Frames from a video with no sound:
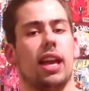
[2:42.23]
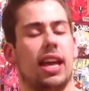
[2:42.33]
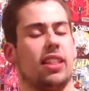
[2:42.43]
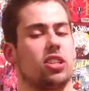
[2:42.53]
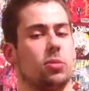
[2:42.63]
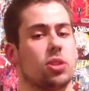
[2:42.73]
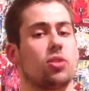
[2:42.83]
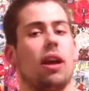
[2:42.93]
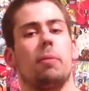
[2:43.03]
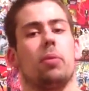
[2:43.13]
hit that
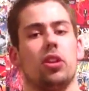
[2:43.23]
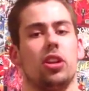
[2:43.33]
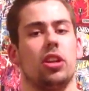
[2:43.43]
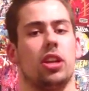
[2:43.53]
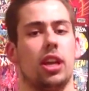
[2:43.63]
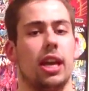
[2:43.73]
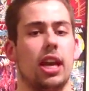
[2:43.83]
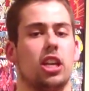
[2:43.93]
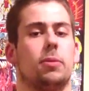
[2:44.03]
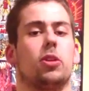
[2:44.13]
subscribe button
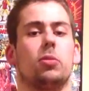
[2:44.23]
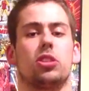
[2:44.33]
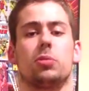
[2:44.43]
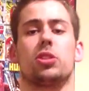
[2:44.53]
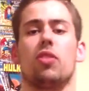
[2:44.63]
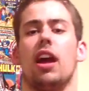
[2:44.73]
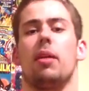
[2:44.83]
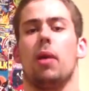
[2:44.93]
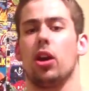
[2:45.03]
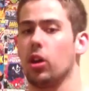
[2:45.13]
to become a
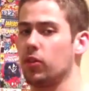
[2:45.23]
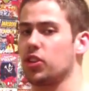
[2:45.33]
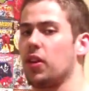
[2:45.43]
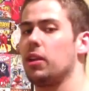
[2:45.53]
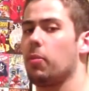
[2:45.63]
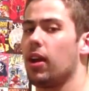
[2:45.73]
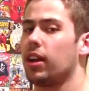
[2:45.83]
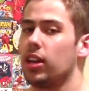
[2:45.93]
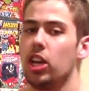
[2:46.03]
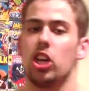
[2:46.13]
subscriber of Shreddy
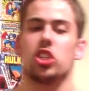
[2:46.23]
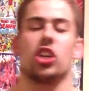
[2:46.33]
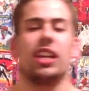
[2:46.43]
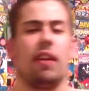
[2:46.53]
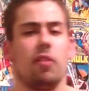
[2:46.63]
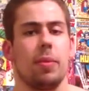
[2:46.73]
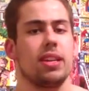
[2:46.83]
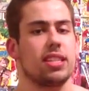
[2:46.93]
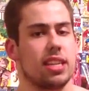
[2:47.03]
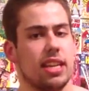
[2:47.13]
Brek so you'll never
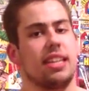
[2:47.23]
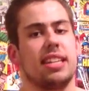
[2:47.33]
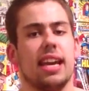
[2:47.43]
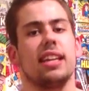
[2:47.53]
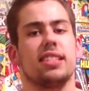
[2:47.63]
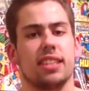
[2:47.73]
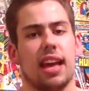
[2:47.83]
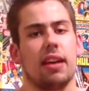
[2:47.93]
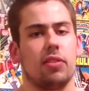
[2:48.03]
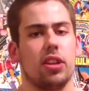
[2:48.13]
miss your daily
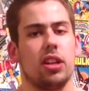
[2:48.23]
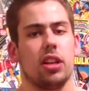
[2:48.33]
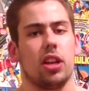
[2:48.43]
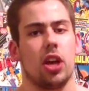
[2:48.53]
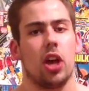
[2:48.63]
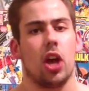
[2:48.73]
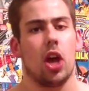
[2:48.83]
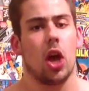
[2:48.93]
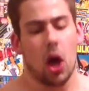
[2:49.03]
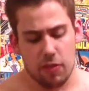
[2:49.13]
serving
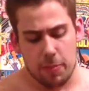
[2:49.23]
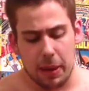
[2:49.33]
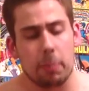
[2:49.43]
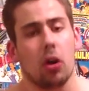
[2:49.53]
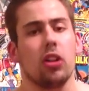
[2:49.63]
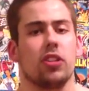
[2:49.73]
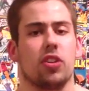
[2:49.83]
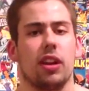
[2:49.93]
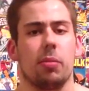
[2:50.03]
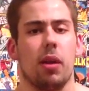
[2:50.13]
of the big bowl of
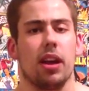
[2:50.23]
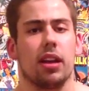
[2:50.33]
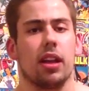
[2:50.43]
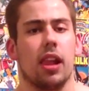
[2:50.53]
Shreddy Brek.